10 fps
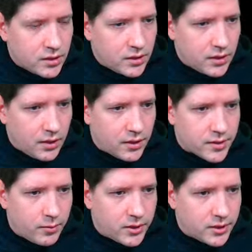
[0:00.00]

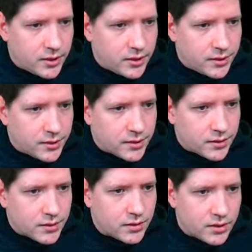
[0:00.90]
Otherwise,
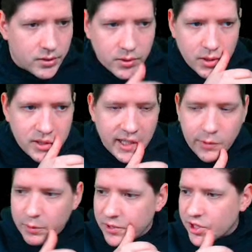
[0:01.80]
so now we
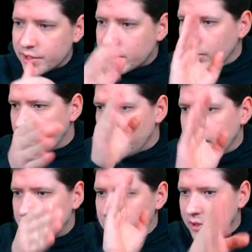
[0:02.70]
will just go we
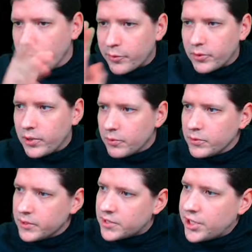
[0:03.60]
will go through all rules,
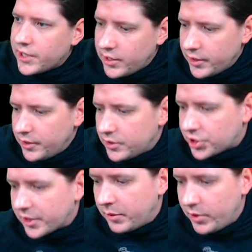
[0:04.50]
check
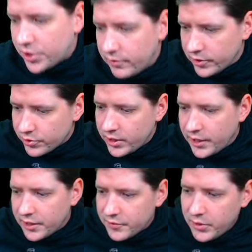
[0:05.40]
them each individual, and
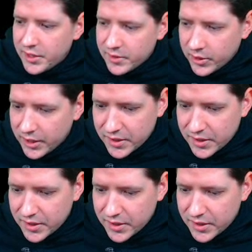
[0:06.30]
as